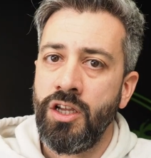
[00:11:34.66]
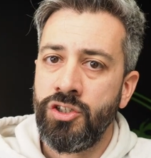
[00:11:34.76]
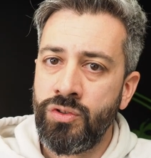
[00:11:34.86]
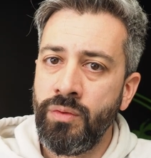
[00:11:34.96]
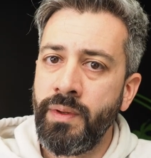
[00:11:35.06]

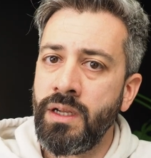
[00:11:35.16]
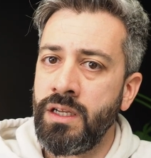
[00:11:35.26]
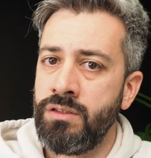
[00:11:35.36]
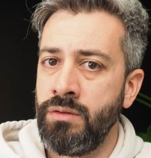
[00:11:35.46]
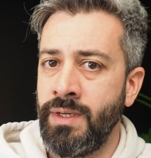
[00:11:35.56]
super
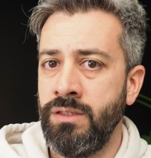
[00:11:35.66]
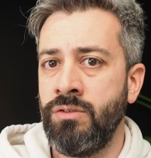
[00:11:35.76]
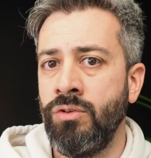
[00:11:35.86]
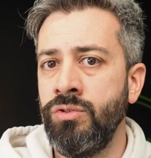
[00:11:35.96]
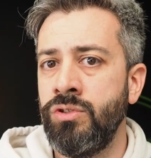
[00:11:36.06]
customized
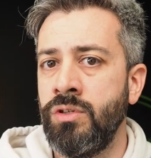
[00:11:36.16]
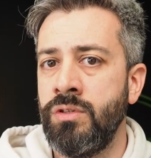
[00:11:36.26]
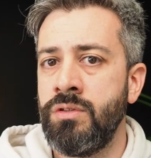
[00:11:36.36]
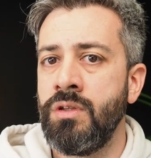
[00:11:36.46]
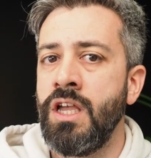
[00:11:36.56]

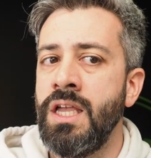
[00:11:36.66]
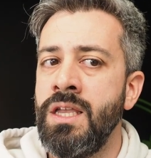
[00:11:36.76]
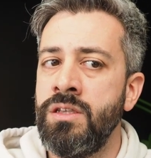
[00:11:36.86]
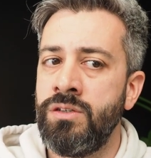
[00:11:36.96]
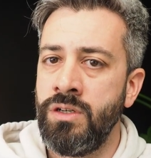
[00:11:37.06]
solutions
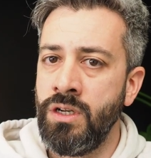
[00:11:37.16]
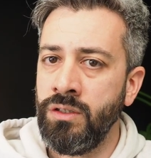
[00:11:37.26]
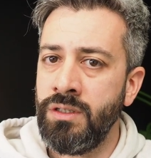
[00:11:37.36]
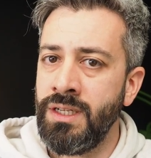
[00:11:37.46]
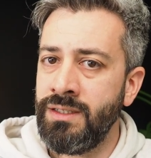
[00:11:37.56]
is
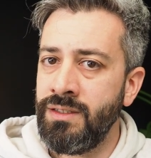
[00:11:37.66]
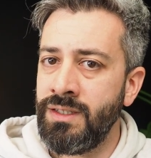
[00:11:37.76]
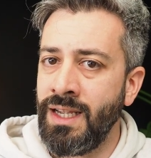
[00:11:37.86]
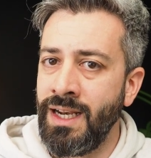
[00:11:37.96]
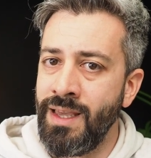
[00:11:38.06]
not
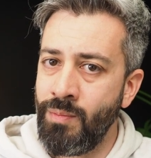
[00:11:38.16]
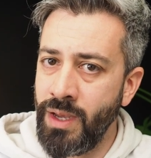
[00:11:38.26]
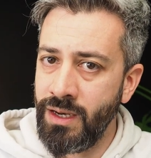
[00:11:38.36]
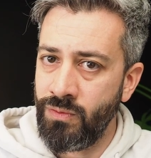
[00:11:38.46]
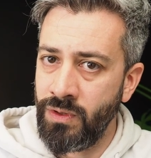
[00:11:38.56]
necessarily a
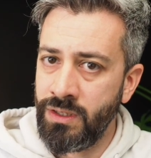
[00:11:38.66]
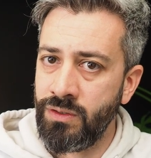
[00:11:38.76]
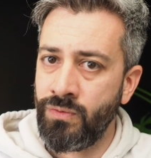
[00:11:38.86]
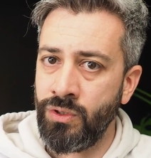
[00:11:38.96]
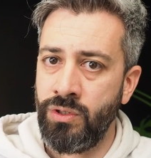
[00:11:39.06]
benefit
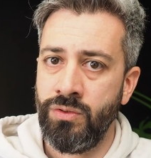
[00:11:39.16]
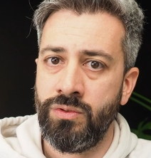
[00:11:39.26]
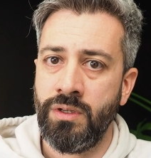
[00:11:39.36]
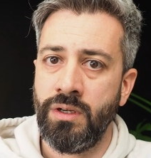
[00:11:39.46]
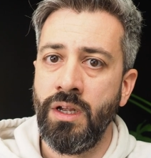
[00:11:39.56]
for the
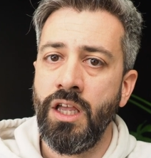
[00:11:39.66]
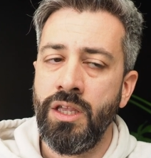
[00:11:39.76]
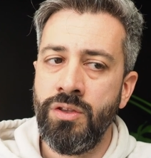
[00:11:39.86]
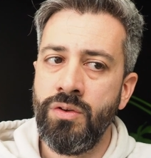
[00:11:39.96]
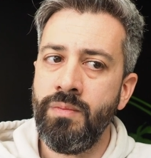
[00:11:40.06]
user.
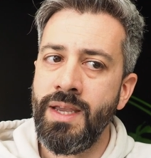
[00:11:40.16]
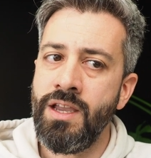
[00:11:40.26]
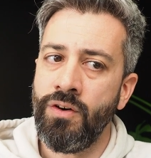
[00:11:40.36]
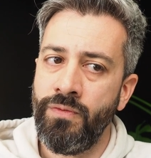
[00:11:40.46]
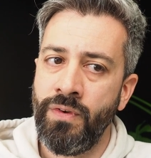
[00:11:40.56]
You may
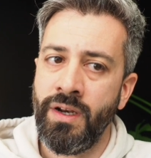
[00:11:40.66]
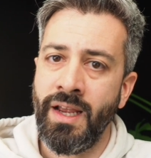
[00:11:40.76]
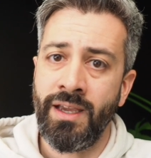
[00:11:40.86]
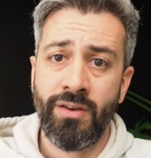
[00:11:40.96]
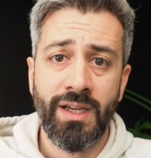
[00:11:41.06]
offer
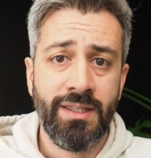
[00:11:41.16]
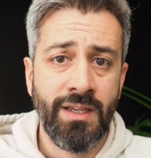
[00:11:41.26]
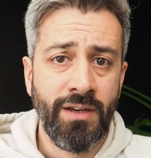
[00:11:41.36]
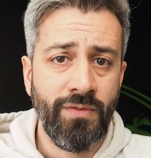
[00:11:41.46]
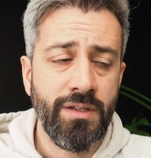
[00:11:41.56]
a great
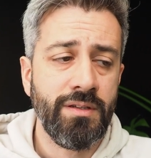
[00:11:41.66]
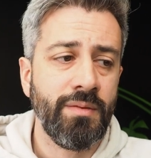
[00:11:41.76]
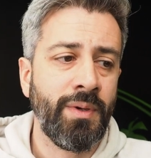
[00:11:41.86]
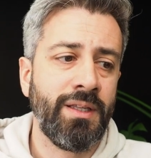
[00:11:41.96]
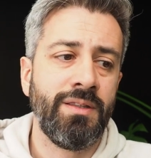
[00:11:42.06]
service,
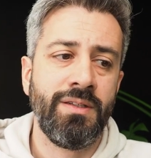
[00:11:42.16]
but at the